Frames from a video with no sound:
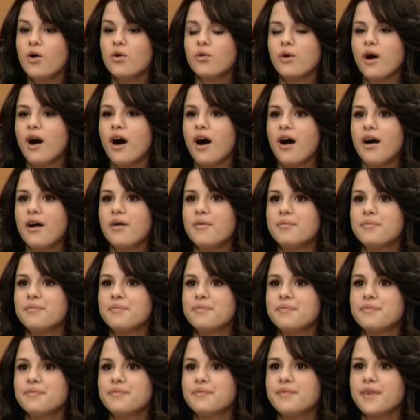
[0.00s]
Oh,
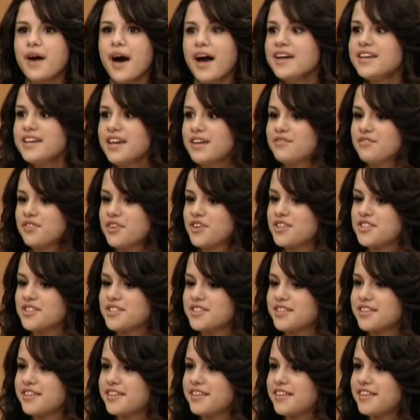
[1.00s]
um, I came
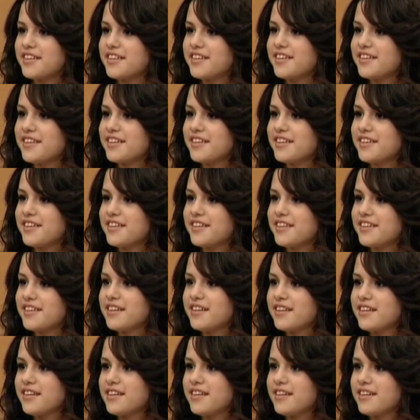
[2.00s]
first.
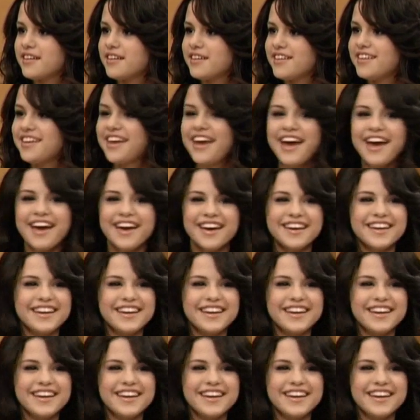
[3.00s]
You're right. Yay.